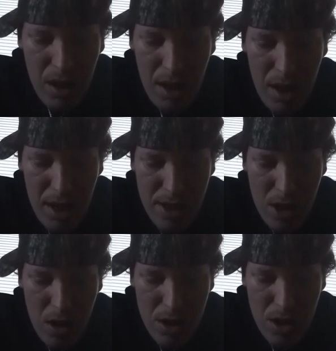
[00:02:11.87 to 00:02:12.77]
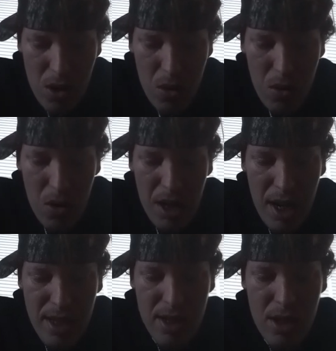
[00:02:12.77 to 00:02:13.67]
It's also,
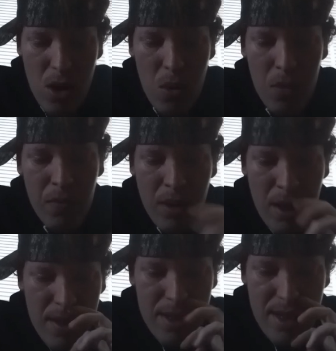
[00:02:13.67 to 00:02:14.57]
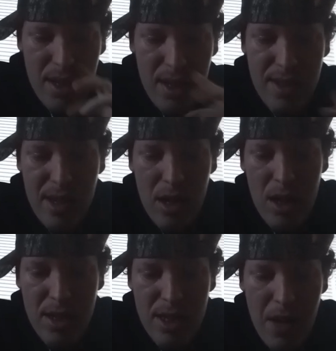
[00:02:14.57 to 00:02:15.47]
okay, so it's
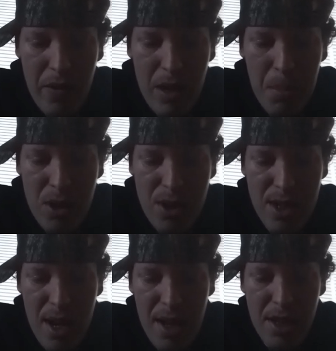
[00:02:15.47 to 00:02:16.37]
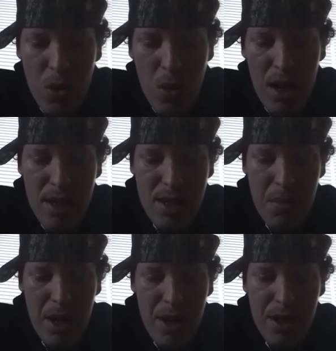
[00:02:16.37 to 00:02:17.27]
70% U.S.
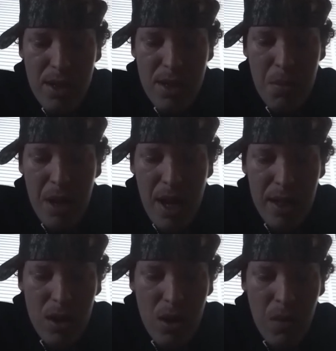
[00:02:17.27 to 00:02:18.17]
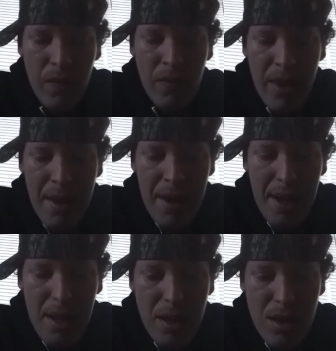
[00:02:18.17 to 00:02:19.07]
American tobacco
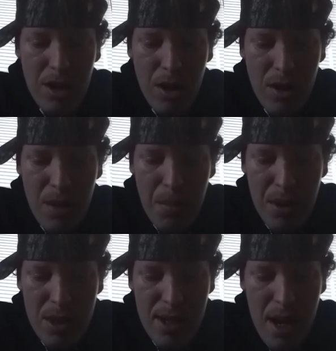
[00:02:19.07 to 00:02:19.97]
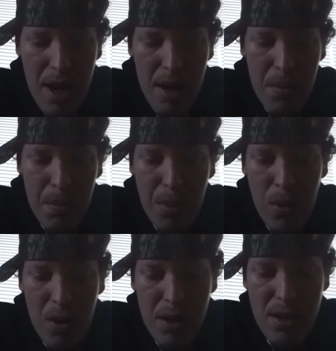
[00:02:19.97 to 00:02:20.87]
and 30%
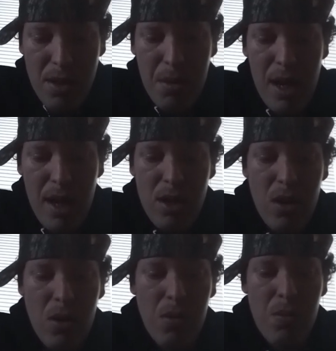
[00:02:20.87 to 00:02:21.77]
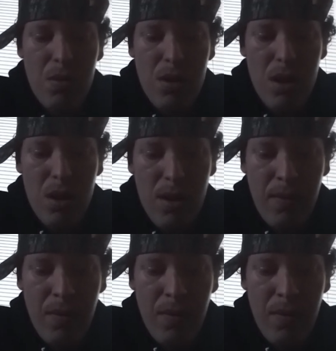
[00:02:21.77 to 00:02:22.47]
imported tobacco. So